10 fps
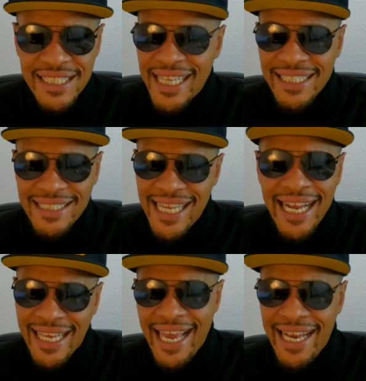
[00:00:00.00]
that that's
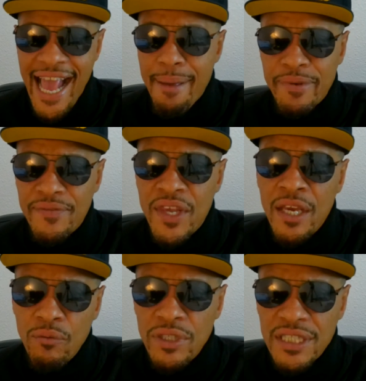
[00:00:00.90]
not can't happen
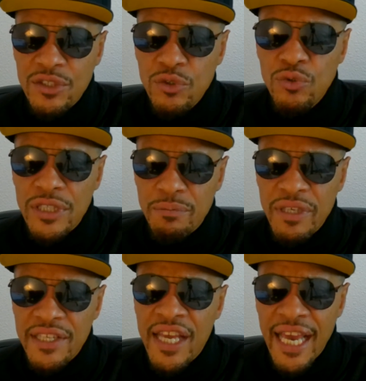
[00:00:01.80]
when the dude has
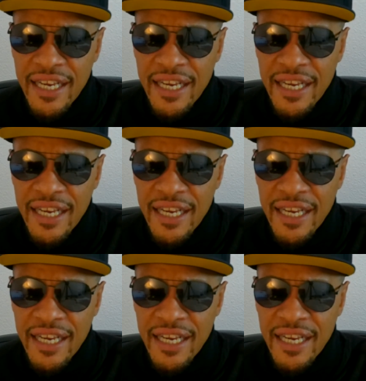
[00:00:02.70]
been